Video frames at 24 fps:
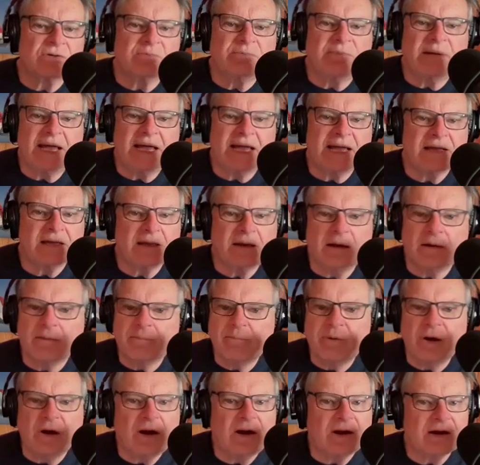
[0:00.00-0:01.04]
back. A
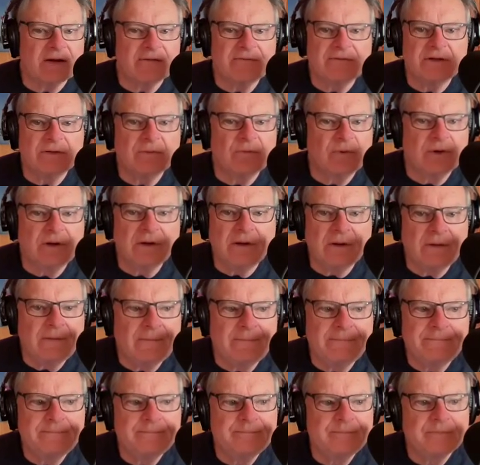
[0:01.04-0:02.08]
part of it will
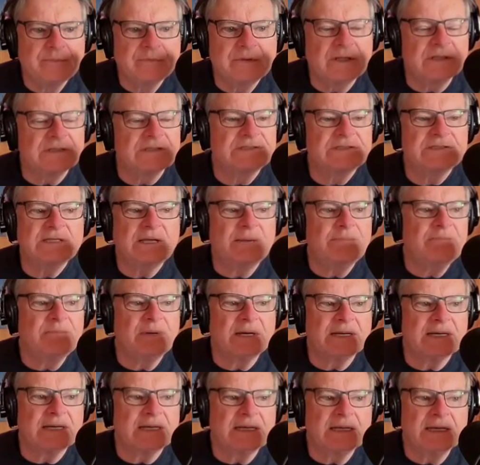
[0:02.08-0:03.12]
to
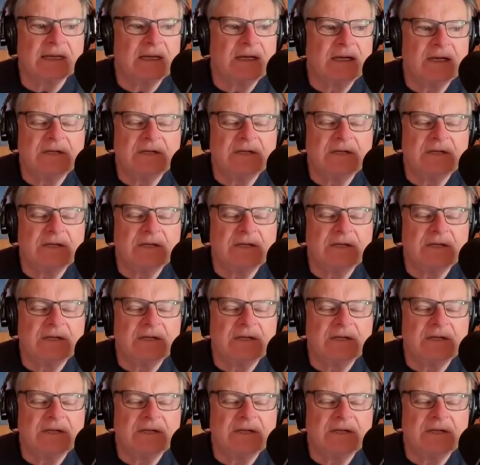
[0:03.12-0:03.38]
somebody.